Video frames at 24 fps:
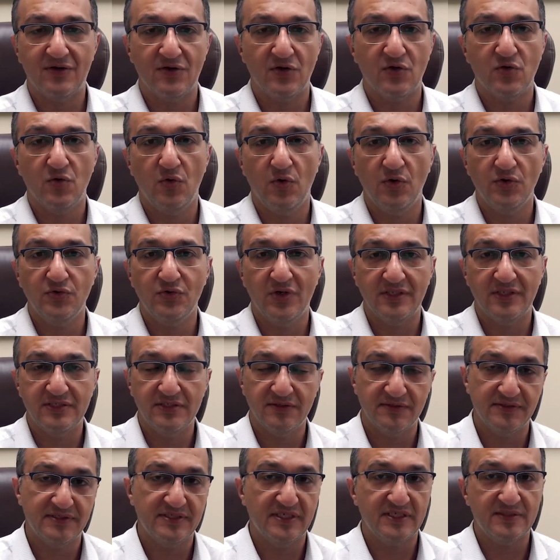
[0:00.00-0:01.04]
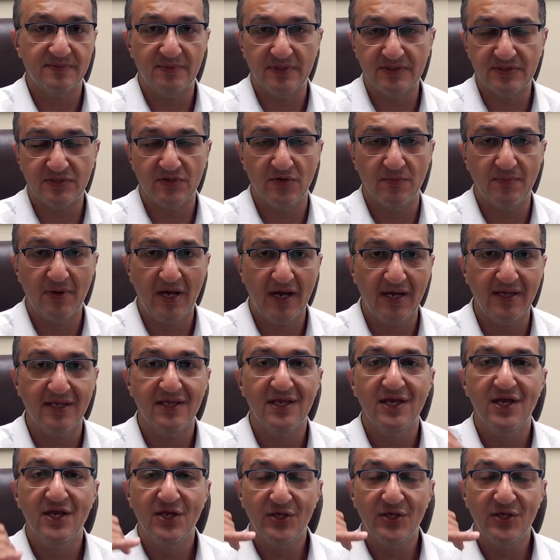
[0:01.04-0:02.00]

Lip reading: to call you until 6 months go by.